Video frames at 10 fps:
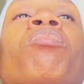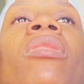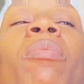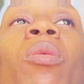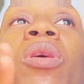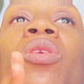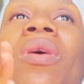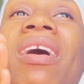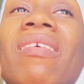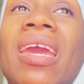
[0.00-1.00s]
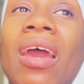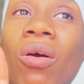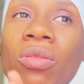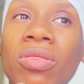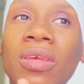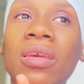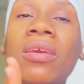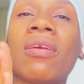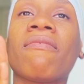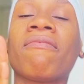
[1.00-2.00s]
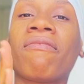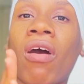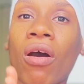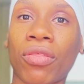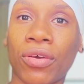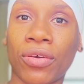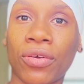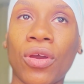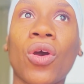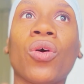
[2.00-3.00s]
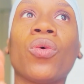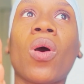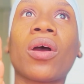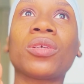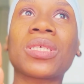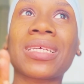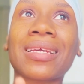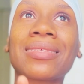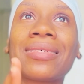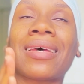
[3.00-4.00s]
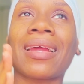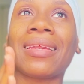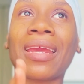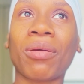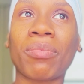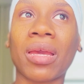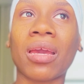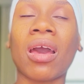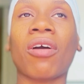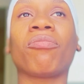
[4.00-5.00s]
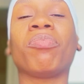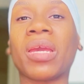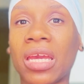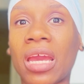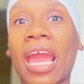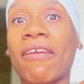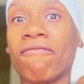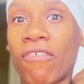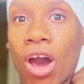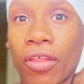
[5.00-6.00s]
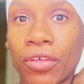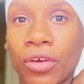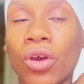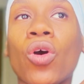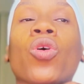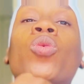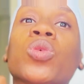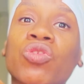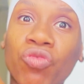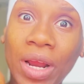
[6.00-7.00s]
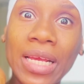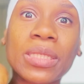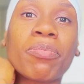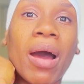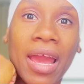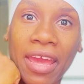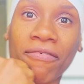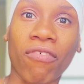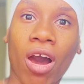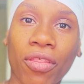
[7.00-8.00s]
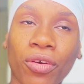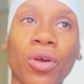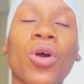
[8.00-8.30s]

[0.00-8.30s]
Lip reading: But when you have a healthy father who understands the dynamic of being a father, who was raised by a father,